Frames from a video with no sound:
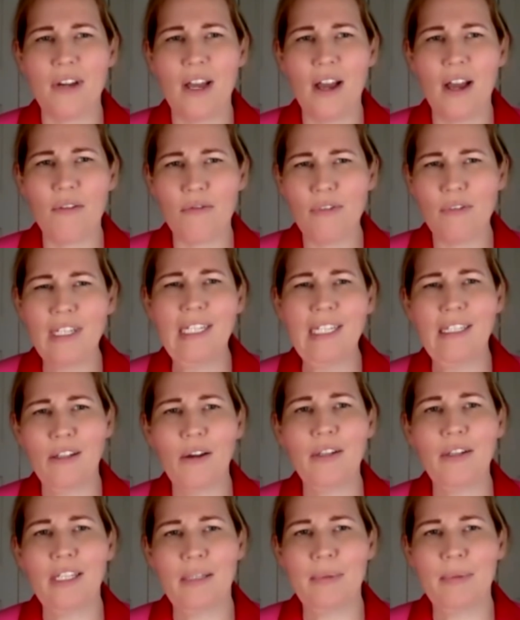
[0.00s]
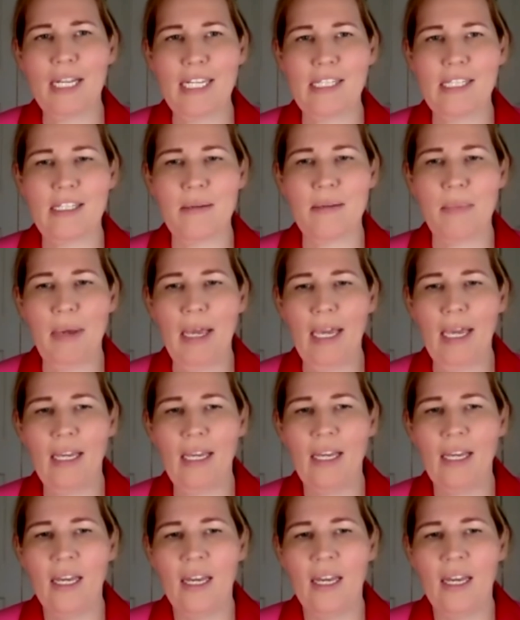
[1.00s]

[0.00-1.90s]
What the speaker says: a really lonely place to be.